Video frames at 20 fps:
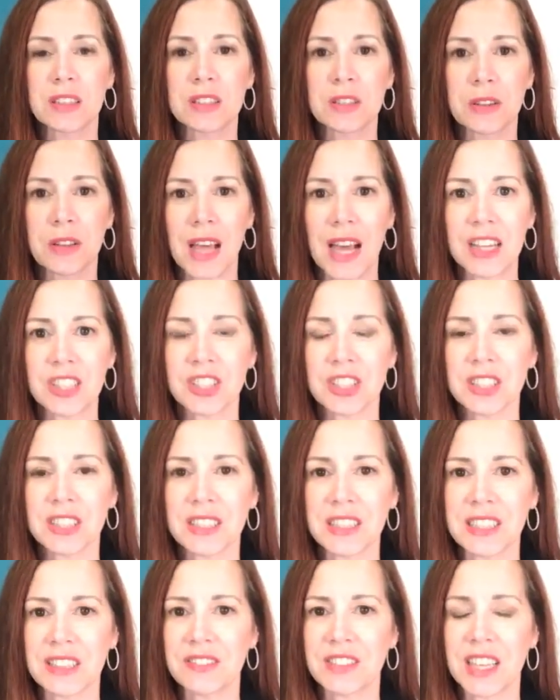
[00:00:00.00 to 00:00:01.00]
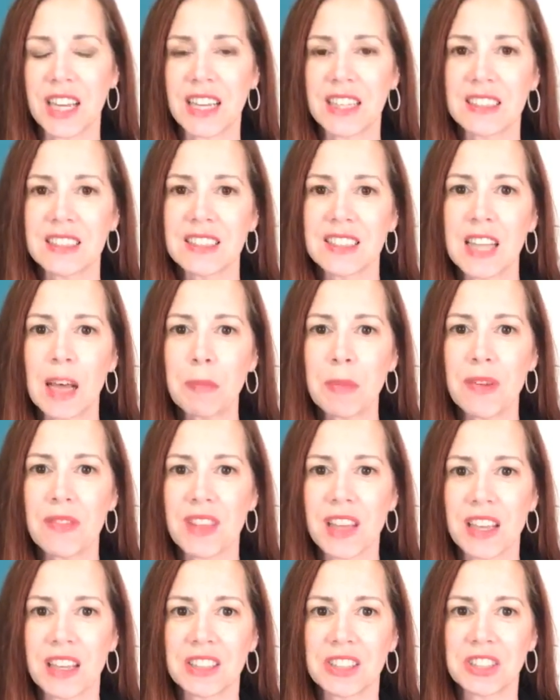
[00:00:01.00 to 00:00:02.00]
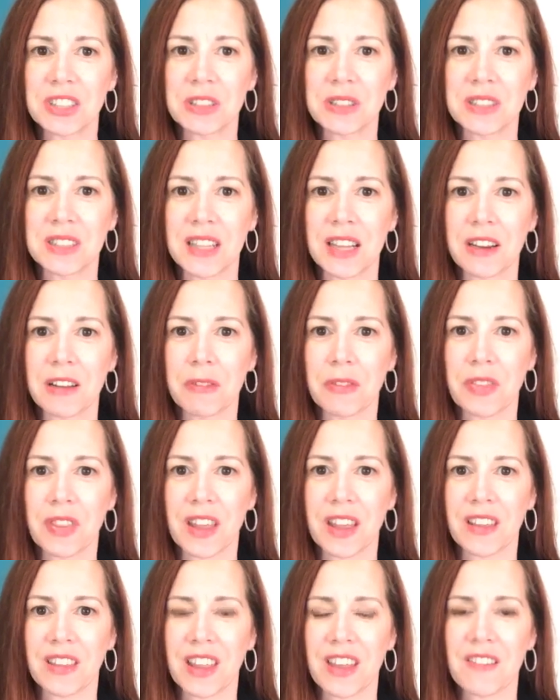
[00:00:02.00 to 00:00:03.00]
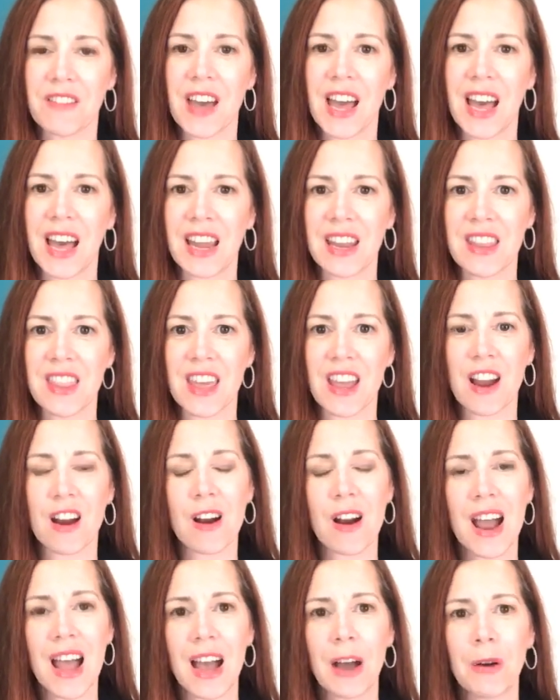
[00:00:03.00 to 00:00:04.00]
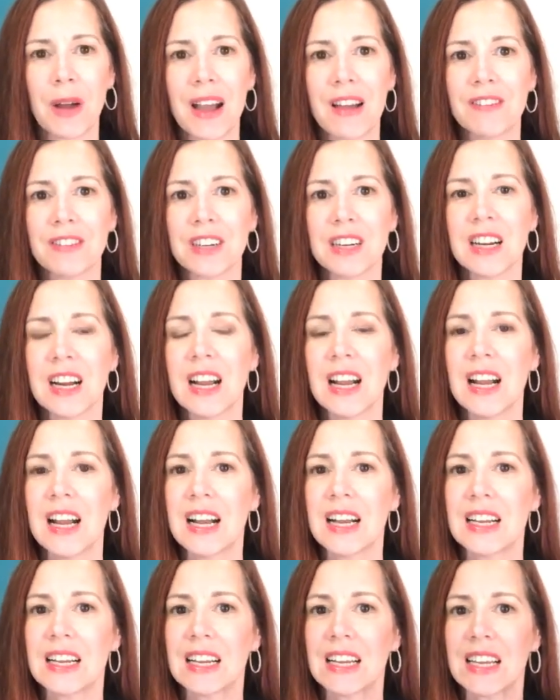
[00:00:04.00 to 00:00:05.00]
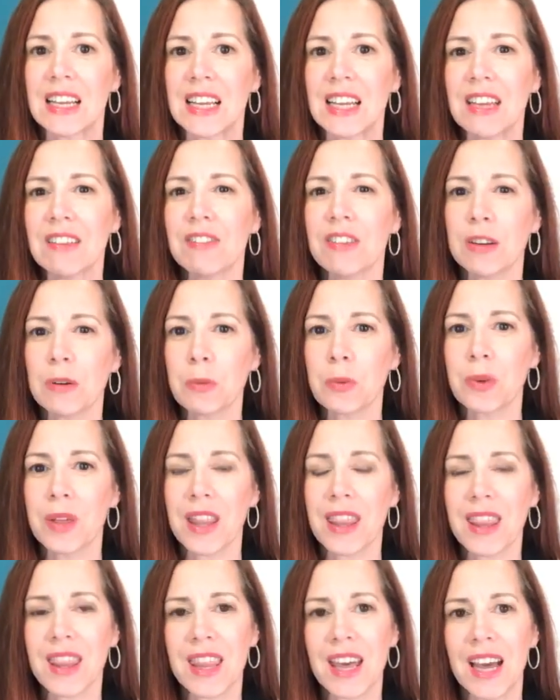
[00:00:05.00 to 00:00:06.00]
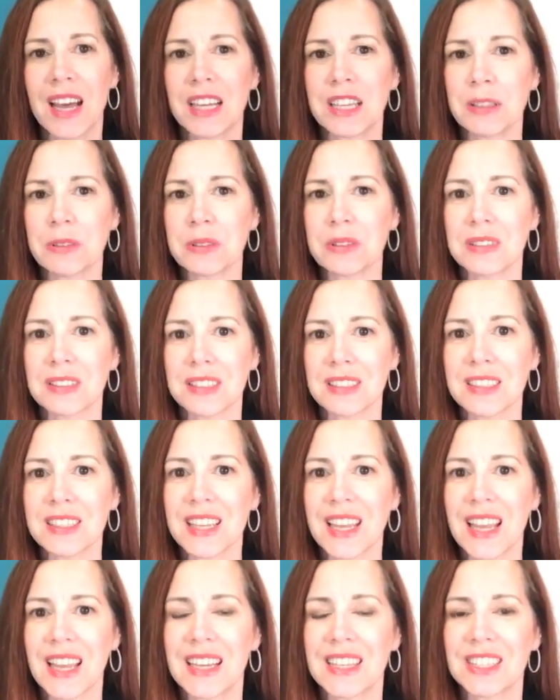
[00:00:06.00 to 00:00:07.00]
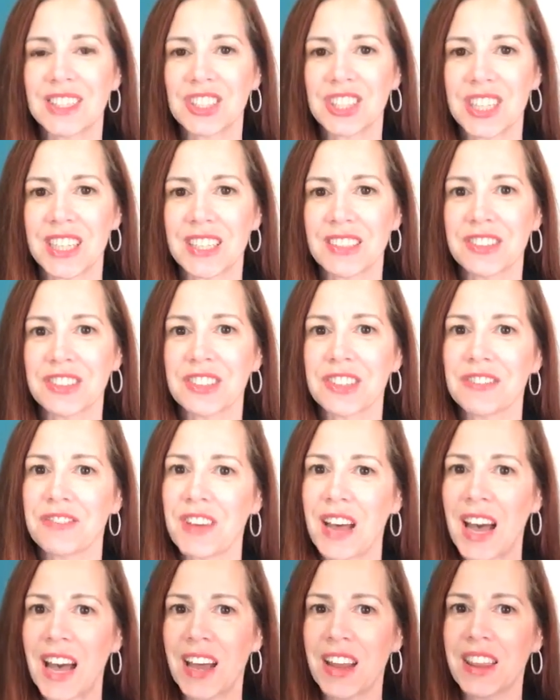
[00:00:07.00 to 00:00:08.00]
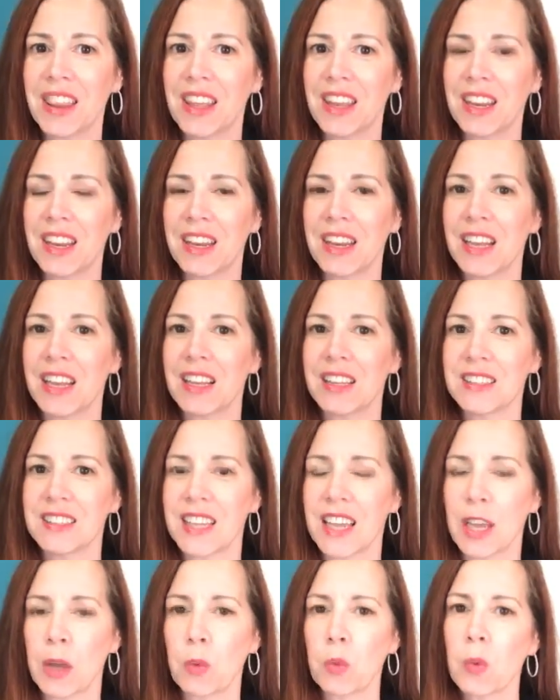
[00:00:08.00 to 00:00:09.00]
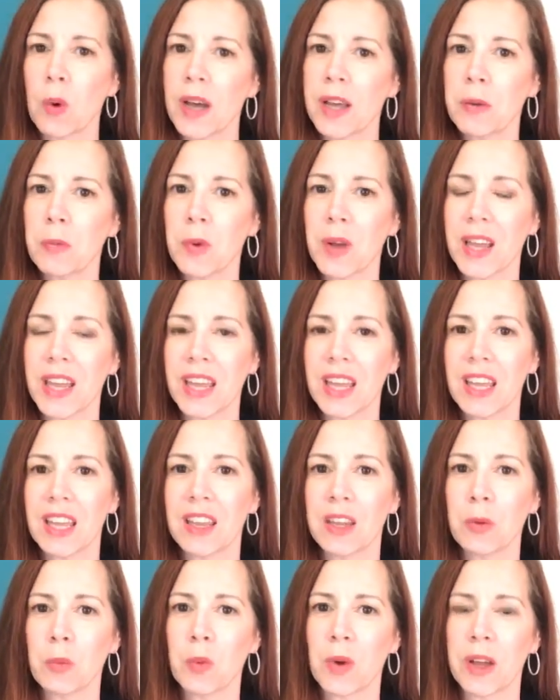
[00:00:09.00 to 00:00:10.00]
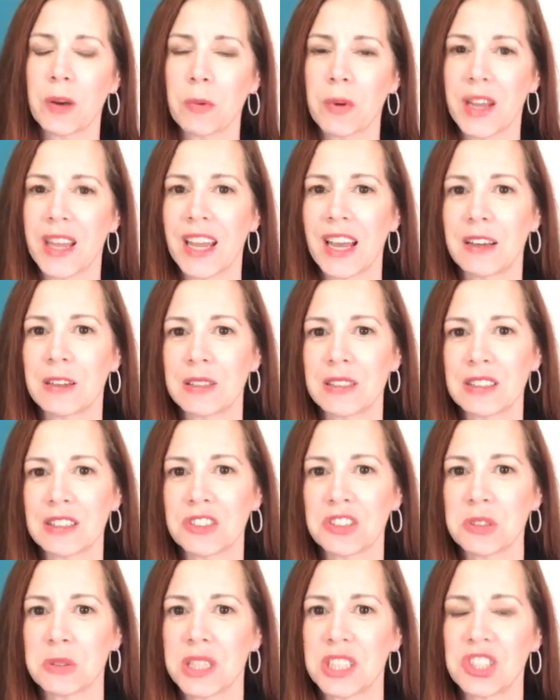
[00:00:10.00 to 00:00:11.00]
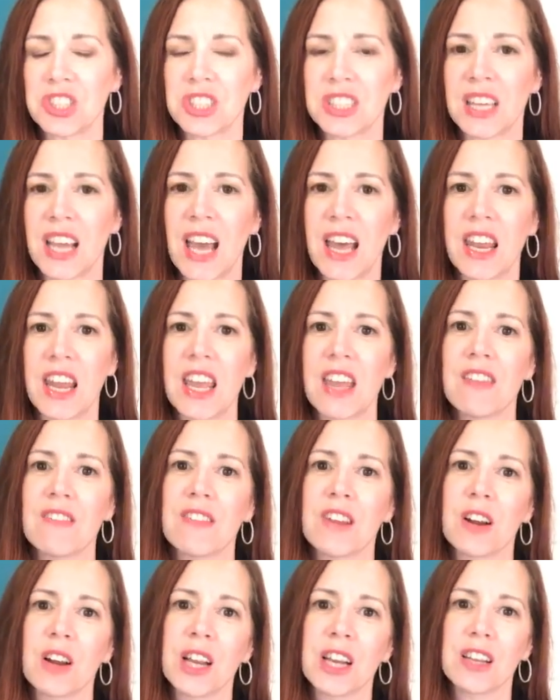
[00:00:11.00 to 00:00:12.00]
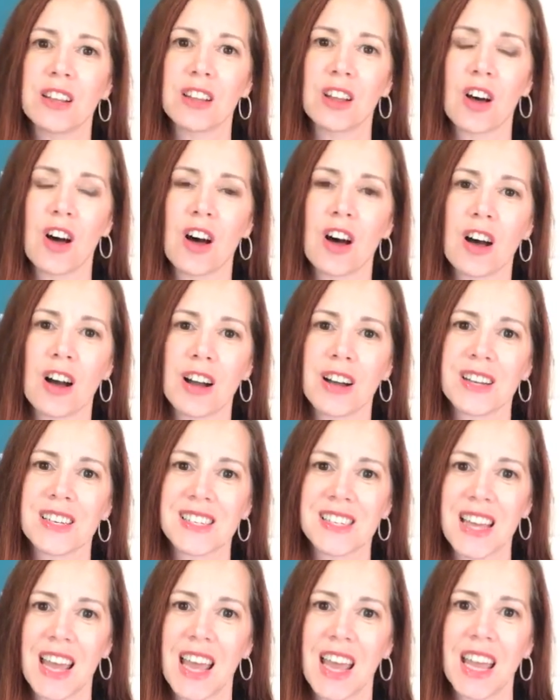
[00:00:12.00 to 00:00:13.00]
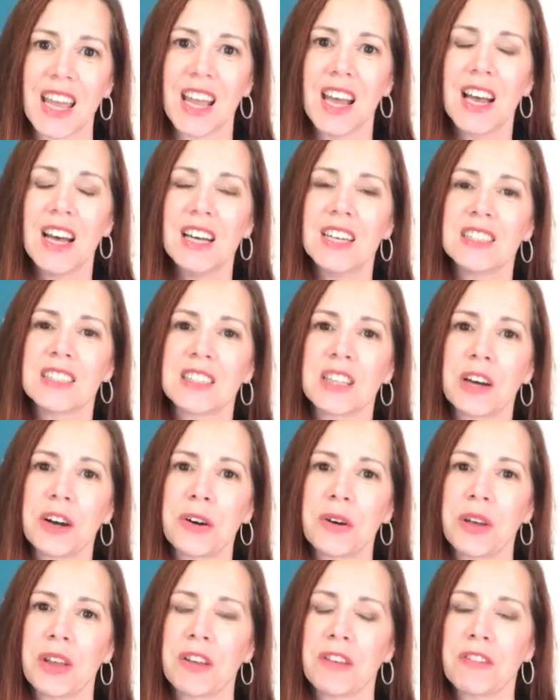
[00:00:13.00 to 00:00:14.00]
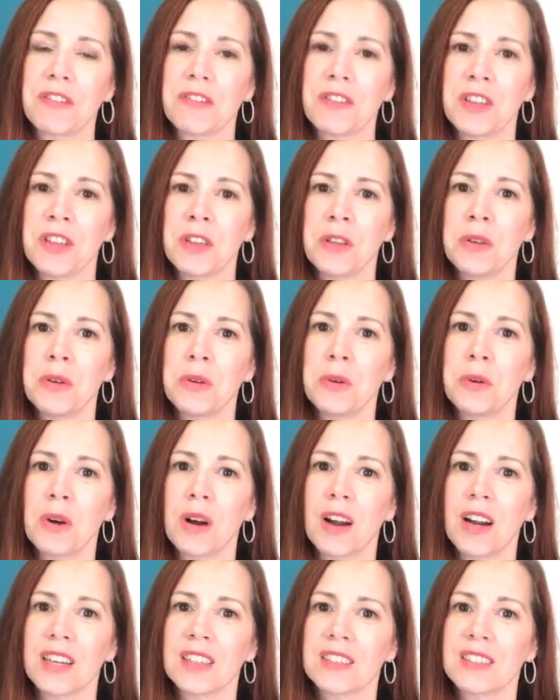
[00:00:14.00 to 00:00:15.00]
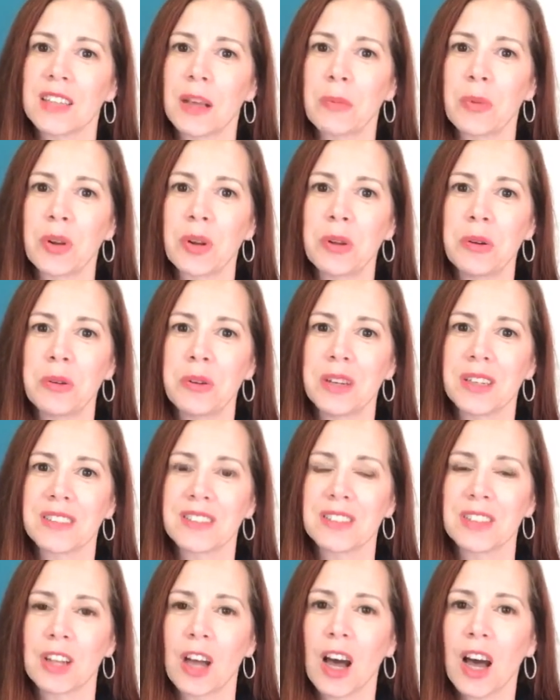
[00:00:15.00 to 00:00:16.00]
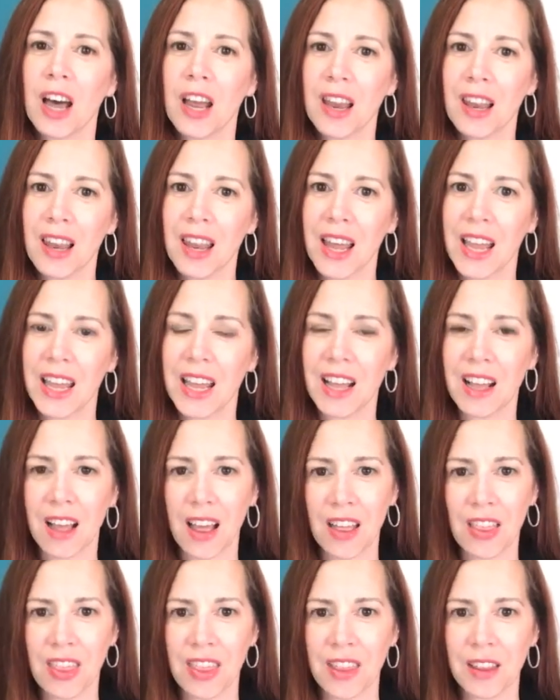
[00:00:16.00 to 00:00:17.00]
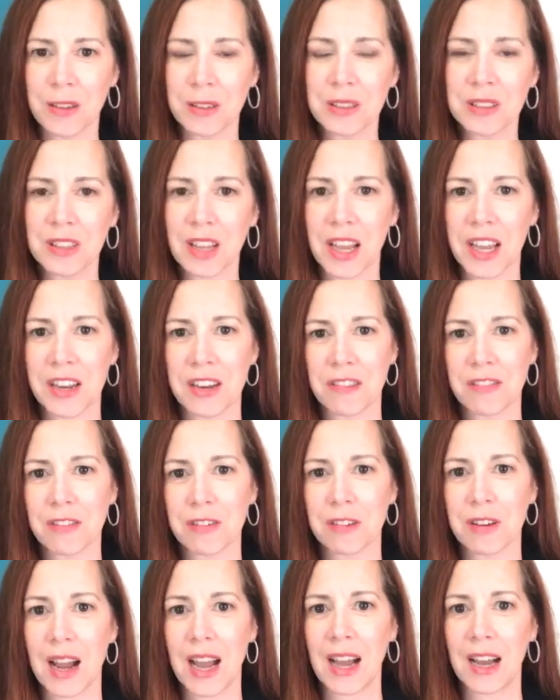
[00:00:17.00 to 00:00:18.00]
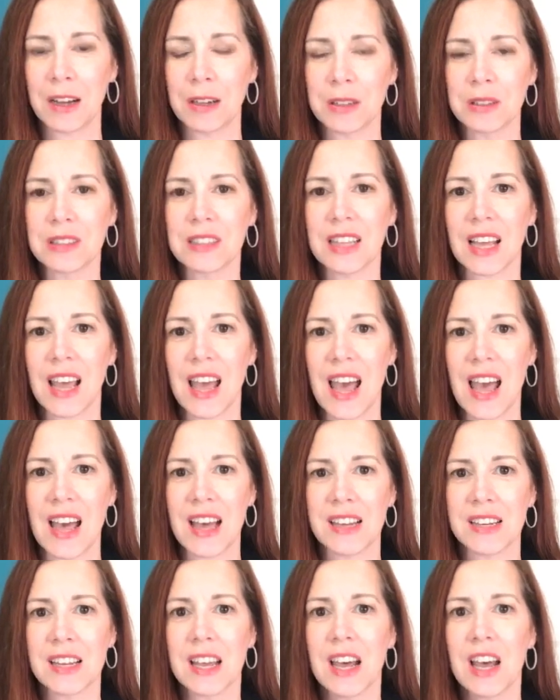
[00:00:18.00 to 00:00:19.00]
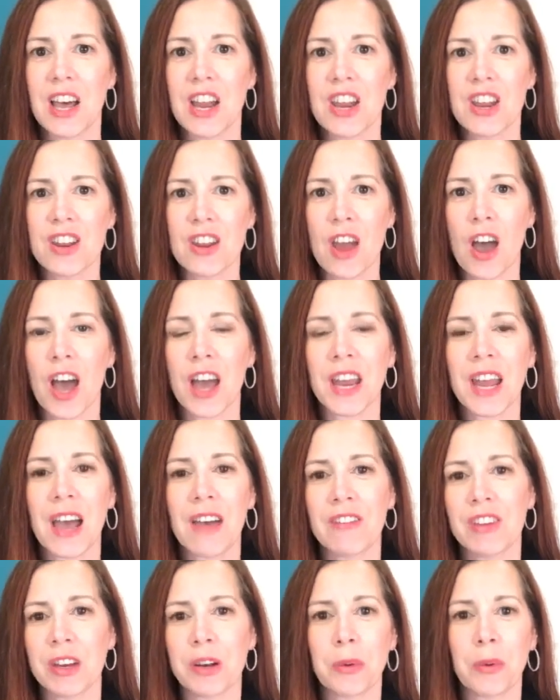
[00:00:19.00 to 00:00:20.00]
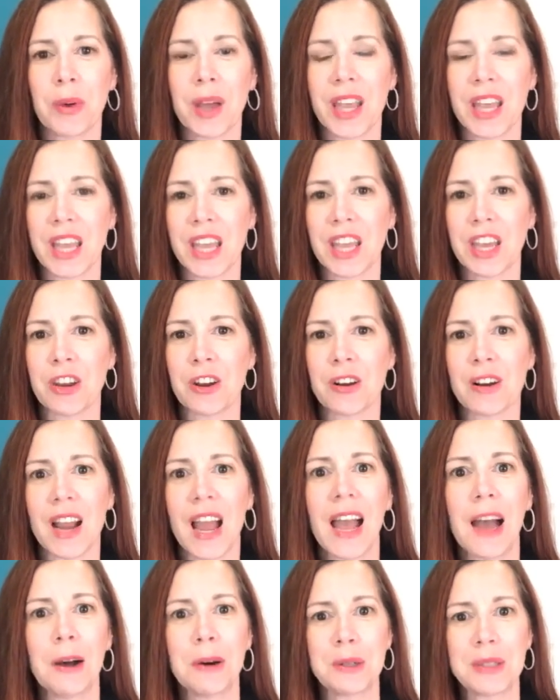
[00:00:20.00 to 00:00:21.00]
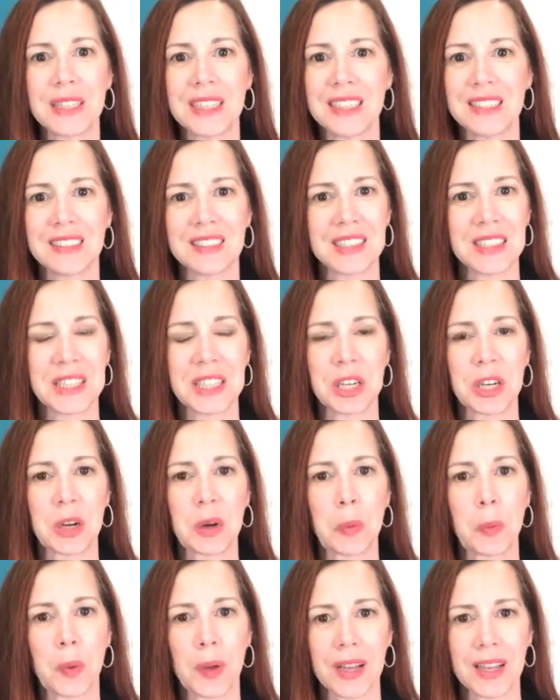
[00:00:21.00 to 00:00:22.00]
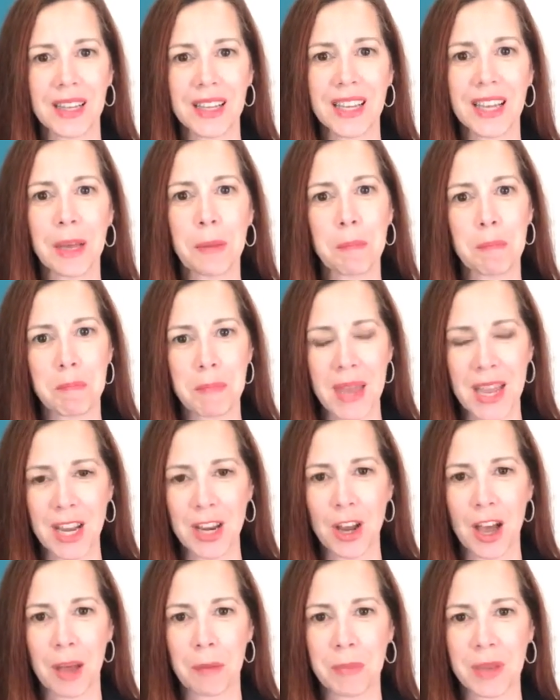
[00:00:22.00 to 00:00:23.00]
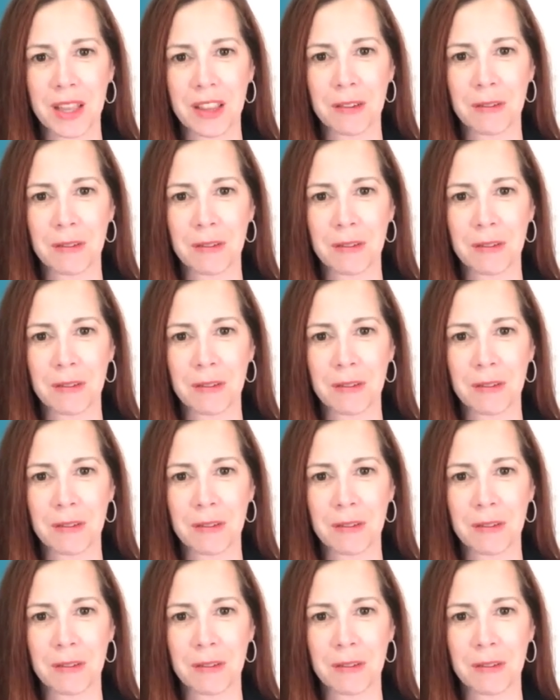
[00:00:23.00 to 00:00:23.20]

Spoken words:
so that should alleviate some of the issues that they've had there. However, even with that, you still can't change the fact that it is a one-way in, one-way out situation and a very long day. So if you are someone who does not like those kind of crowds and not having a way in or out easily or quickly, it may not be